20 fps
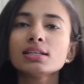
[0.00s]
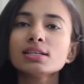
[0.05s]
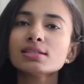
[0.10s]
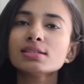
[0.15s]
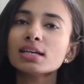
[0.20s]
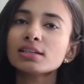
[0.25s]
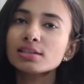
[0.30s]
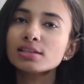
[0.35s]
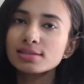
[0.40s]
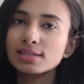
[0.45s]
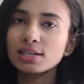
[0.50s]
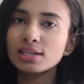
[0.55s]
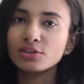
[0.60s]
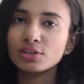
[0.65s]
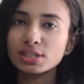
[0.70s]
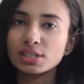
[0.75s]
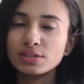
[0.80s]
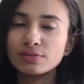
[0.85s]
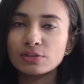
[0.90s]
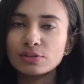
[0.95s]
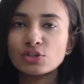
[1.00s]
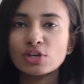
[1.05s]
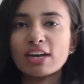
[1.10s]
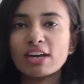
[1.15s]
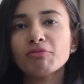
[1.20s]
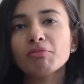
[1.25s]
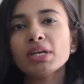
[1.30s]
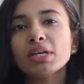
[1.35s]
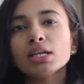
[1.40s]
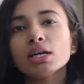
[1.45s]
These are the secrets which
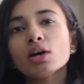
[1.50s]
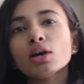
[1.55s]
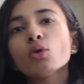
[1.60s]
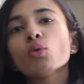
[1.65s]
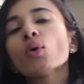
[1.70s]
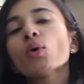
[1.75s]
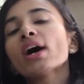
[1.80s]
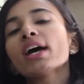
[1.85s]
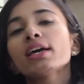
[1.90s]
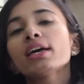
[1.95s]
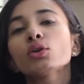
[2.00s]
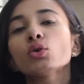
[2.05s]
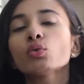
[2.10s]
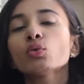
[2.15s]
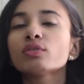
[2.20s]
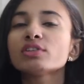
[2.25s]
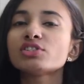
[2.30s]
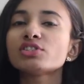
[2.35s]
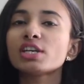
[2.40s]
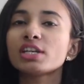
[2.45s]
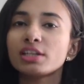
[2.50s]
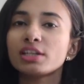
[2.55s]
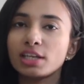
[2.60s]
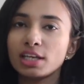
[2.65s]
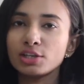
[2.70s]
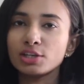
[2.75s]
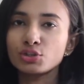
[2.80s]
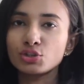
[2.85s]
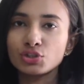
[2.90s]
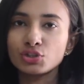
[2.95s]
have been acquired over
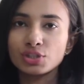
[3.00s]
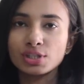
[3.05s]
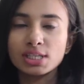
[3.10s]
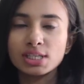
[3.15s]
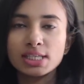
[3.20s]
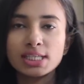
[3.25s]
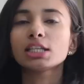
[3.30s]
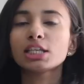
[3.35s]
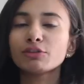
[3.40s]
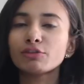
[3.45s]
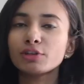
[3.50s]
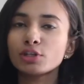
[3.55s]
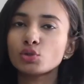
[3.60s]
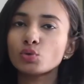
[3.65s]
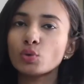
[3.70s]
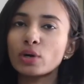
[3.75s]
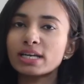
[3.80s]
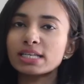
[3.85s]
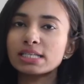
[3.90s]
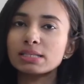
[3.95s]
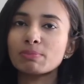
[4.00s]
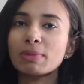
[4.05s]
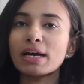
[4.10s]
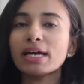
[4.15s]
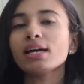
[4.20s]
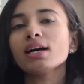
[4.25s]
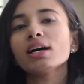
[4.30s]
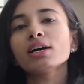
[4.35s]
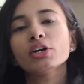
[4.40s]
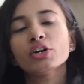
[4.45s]
generations, given to us
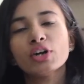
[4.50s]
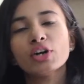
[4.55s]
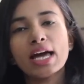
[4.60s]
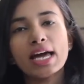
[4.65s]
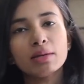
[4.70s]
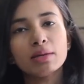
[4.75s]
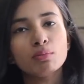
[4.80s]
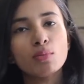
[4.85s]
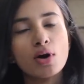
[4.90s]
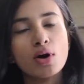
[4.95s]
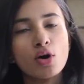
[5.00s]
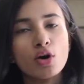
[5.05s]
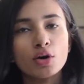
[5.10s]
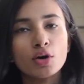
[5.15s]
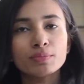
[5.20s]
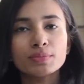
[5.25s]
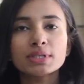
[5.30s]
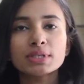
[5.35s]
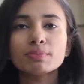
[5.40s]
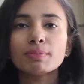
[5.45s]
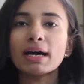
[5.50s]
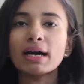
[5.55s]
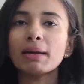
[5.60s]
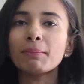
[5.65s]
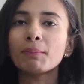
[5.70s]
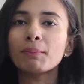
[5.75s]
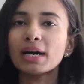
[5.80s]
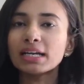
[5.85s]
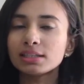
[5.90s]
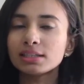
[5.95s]
by our grandmoms, by
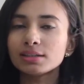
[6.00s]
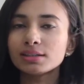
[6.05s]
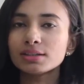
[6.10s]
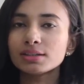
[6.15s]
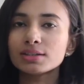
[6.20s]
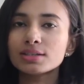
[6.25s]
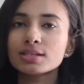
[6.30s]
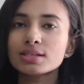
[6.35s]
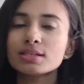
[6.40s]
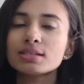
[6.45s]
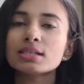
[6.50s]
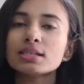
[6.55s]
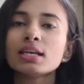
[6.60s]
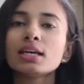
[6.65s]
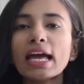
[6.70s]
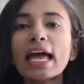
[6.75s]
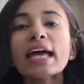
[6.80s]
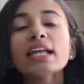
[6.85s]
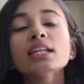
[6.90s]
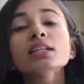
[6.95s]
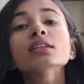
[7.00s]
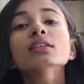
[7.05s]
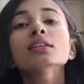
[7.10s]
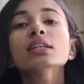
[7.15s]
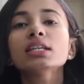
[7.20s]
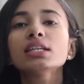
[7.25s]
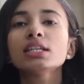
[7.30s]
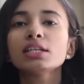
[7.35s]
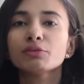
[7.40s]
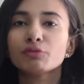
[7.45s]
mothers and
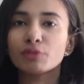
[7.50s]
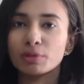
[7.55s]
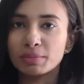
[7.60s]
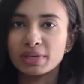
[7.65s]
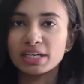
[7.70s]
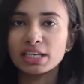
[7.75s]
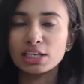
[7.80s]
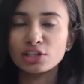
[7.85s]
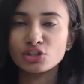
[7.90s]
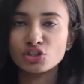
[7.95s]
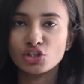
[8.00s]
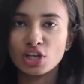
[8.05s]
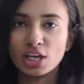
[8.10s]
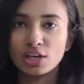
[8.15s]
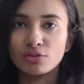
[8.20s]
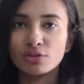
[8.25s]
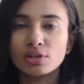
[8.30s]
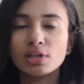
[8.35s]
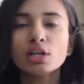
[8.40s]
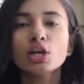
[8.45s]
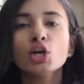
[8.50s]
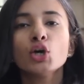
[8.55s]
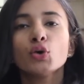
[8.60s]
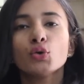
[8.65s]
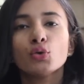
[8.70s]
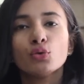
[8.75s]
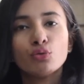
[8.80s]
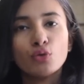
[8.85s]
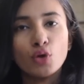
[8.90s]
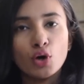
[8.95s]
the Indian women in general
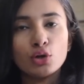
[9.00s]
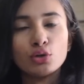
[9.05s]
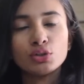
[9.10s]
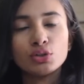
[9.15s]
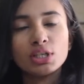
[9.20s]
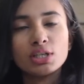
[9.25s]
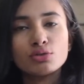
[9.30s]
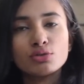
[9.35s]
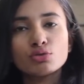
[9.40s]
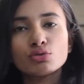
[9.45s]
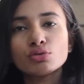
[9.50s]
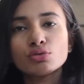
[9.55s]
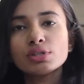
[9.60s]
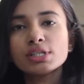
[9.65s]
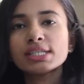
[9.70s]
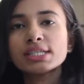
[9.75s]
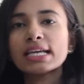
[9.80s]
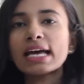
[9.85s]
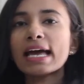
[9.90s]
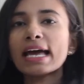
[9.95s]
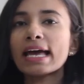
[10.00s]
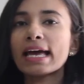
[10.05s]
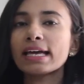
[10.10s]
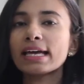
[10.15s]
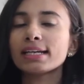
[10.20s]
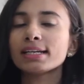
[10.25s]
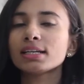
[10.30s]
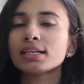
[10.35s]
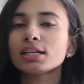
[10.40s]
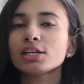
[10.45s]
who follow these rules
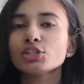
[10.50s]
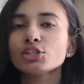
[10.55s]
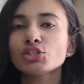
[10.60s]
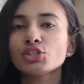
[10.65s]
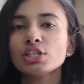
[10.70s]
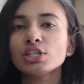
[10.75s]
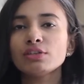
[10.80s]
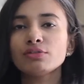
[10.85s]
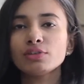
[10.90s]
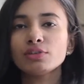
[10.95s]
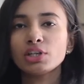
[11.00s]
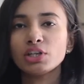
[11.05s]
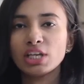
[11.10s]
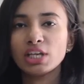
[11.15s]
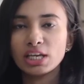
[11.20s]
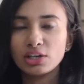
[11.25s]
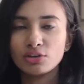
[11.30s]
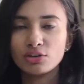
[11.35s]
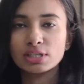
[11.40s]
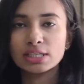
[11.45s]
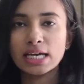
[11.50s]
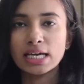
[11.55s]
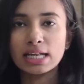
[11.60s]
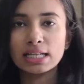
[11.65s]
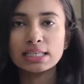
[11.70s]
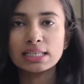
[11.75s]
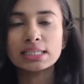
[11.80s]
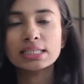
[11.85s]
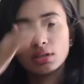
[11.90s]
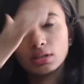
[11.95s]
and achieve great
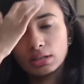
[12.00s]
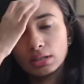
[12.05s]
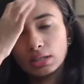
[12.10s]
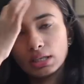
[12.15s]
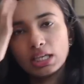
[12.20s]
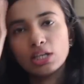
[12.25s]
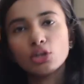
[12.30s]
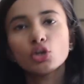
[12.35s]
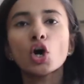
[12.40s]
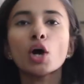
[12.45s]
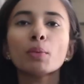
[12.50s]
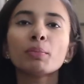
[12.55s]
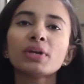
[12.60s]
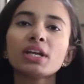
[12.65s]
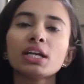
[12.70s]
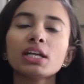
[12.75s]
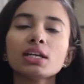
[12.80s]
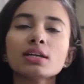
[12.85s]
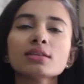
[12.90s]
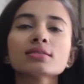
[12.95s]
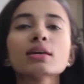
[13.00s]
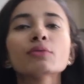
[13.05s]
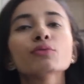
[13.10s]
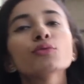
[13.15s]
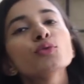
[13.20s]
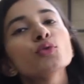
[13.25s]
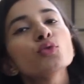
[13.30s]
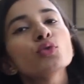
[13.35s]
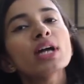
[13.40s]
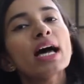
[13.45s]
results incorporating some
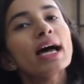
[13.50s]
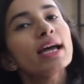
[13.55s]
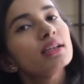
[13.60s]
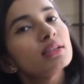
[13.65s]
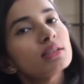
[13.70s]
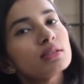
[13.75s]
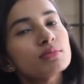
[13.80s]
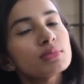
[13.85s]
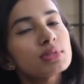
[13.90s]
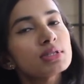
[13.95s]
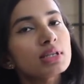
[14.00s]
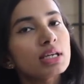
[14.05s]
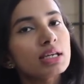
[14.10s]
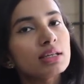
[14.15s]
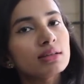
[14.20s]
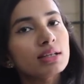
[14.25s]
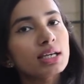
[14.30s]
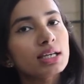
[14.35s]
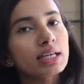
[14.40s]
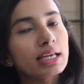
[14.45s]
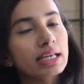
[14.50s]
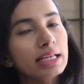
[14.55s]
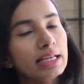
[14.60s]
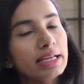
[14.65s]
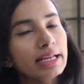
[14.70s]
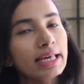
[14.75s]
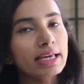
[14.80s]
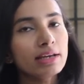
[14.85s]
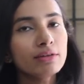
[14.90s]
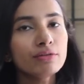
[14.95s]
food items in their
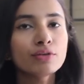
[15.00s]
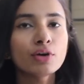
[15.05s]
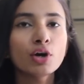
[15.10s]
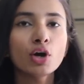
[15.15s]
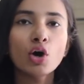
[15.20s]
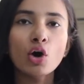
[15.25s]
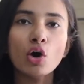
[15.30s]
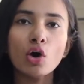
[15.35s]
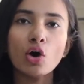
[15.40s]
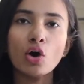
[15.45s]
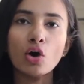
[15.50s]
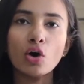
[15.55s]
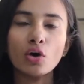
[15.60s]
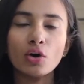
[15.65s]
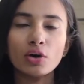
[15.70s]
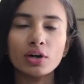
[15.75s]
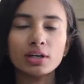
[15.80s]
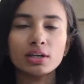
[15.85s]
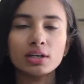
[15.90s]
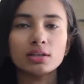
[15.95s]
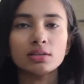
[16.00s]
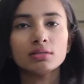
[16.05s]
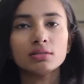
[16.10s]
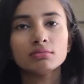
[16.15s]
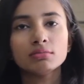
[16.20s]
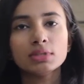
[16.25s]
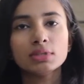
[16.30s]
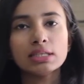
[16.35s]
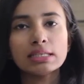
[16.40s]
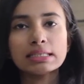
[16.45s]
daily life or
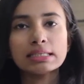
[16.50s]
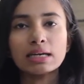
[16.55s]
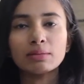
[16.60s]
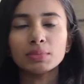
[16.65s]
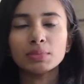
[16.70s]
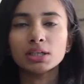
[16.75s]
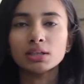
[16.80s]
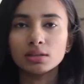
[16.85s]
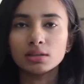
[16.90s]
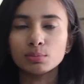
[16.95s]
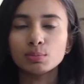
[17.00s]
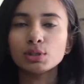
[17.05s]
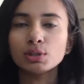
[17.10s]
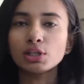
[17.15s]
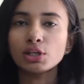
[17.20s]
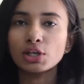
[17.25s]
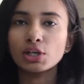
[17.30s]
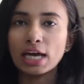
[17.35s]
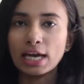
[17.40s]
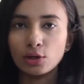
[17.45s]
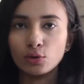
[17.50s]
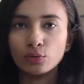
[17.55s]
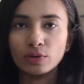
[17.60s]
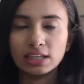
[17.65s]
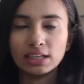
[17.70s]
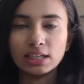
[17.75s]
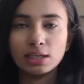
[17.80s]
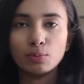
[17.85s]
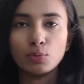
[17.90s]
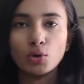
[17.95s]
some herbal or
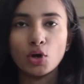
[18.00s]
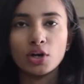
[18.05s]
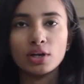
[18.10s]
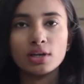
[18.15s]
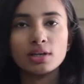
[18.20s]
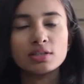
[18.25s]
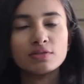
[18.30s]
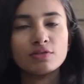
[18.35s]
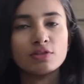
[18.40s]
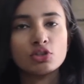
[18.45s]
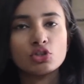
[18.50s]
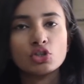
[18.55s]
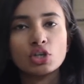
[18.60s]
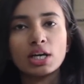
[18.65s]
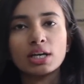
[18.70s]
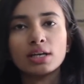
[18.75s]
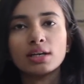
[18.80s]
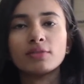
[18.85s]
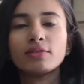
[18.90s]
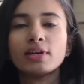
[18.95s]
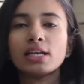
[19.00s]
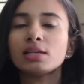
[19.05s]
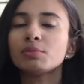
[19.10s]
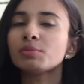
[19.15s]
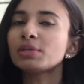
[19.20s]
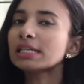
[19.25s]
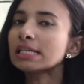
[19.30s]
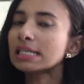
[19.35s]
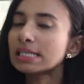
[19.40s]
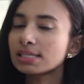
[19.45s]
Ayurvedic products which are
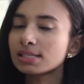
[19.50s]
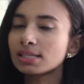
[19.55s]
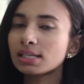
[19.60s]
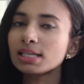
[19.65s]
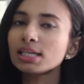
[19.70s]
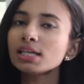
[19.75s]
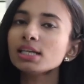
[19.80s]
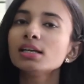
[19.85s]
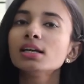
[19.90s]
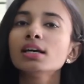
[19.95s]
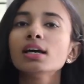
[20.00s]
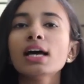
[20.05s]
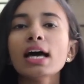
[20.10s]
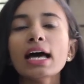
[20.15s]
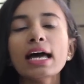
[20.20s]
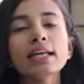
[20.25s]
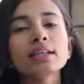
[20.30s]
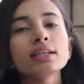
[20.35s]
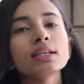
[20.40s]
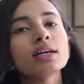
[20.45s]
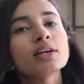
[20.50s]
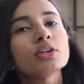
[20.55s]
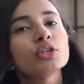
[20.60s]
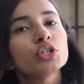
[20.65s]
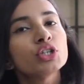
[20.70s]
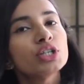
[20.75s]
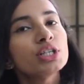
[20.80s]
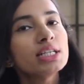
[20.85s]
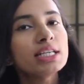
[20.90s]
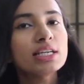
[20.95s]
available easily and they are
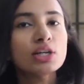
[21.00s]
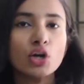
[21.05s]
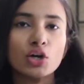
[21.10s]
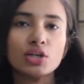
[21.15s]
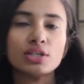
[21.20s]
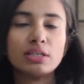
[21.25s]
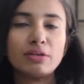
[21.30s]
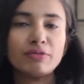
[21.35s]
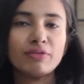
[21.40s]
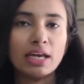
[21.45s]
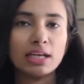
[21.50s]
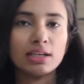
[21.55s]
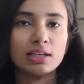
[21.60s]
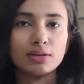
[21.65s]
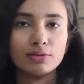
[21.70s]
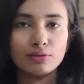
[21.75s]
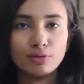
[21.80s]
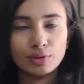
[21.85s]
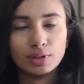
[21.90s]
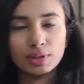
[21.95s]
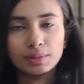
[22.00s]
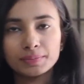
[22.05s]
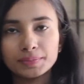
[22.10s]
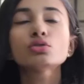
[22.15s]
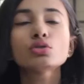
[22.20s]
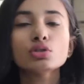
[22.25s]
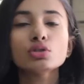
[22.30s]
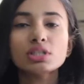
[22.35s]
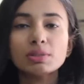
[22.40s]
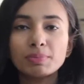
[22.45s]
really cost effective.
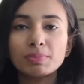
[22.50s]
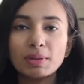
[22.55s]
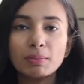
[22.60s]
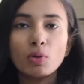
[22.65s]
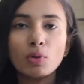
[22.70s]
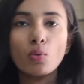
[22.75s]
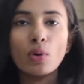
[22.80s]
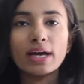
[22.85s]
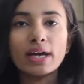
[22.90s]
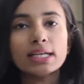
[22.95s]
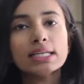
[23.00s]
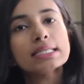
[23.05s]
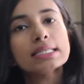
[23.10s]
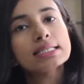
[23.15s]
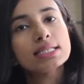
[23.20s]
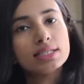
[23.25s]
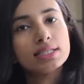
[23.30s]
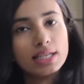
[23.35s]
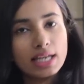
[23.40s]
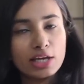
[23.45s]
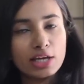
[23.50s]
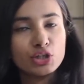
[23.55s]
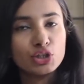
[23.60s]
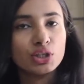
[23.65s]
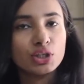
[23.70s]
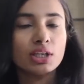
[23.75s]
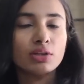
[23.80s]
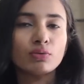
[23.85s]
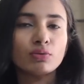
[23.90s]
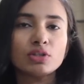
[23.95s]
So tip number one is the
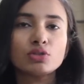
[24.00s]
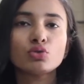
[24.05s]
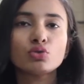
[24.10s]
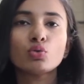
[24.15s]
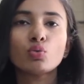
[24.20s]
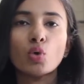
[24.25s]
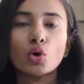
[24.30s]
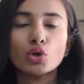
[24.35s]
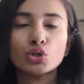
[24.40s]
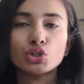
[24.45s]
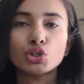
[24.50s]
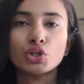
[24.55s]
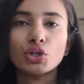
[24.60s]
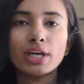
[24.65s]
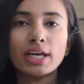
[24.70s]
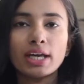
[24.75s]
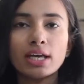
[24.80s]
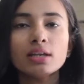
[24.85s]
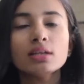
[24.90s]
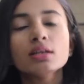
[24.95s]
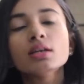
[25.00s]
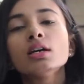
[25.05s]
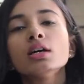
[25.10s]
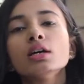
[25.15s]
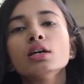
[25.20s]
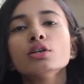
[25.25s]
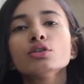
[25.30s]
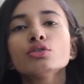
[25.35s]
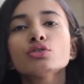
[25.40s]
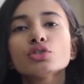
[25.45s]
direction in which you wash your hair.
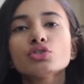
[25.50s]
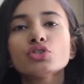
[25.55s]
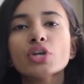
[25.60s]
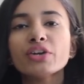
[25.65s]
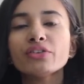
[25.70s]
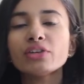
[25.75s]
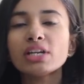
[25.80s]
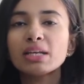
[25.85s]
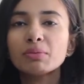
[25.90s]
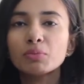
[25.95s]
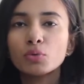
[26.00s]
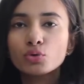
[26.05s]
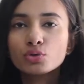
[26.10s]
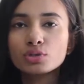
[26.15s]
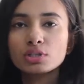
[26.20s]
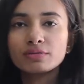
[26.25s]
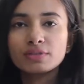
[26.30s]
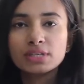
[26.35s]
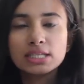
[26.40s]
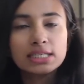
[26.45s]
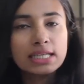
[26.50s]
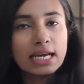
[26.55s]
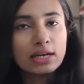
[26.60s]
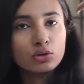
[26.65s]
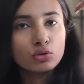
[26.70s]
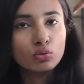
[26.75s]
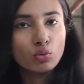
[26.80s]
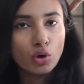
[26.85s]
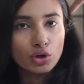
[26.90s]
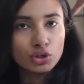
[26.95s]
So generally most of us
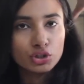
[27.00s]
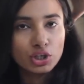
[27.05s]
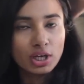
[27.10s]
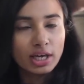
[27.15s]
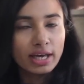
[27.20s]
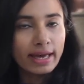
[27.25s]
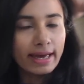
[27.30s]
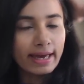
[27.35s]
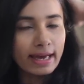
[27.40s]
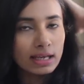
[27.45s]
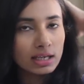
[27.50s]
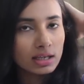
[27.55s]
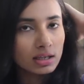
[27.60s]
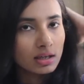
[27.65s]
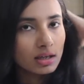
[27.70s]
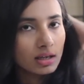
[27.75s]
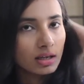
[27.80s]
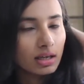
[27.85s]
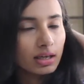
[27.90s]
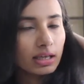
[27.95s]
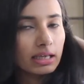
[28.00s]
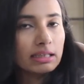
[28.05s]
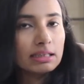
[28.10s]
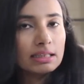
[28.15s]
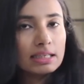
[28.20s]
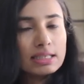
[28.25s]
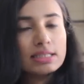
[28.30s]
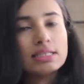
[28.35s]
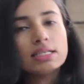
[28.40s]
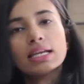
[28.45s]
tend to wash our hair
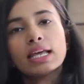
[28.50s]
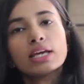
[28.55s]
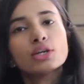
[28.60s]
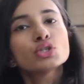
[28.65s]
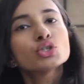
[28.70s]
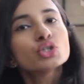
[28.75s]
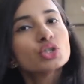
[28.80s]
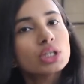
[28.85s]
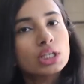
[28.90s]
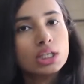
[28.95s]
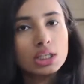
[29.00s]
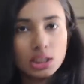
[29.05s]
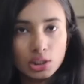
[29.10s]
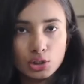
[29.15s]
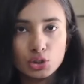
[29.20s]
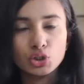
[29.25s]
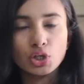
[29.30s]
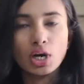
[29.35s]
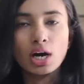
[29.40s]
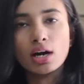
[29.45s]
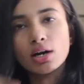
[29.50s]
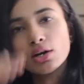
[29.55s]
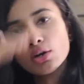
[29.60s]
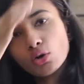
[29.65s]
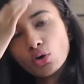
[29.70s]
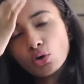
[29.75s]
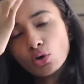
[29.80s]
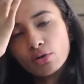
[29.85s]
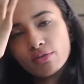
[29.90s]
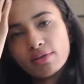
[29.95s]
in this direction in the shower
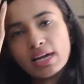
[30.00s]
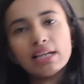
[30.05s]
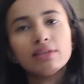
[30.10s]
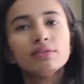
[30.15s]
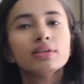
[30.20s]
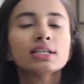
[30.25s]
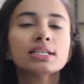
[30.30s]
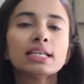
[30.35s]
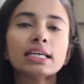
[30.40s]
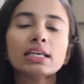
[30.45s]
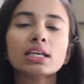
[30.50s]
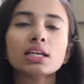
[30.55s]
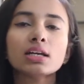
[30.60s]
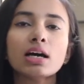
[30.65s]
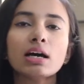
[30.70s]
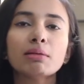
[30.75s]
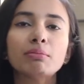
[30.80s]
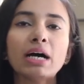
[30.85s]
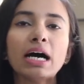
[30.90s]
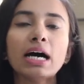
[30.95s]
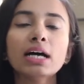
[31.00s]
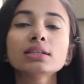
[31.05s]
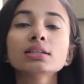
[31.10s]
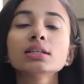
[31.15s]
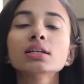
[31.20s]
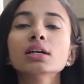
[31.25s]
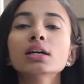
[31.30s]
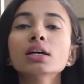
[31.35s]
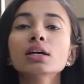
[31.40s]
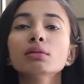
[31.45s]
or while we are taking a bath.